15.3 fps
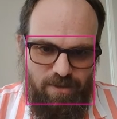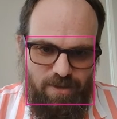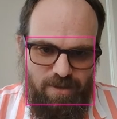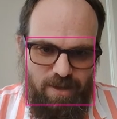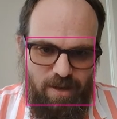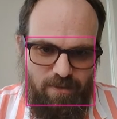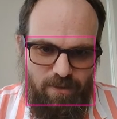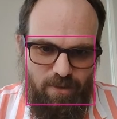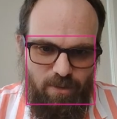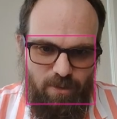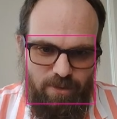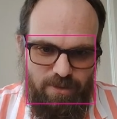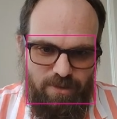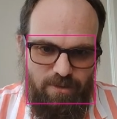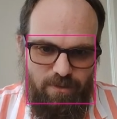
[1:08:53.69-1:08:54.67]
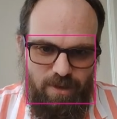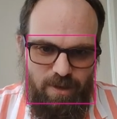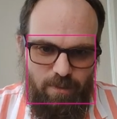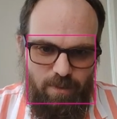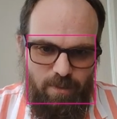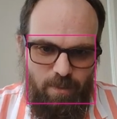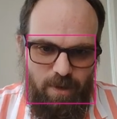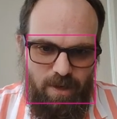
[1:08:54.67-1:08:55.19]
Just cover the whole screen
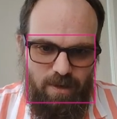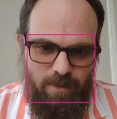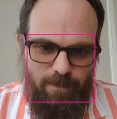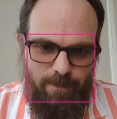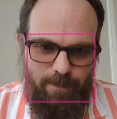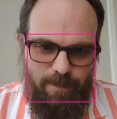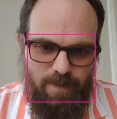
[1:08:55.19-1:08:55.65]
with win.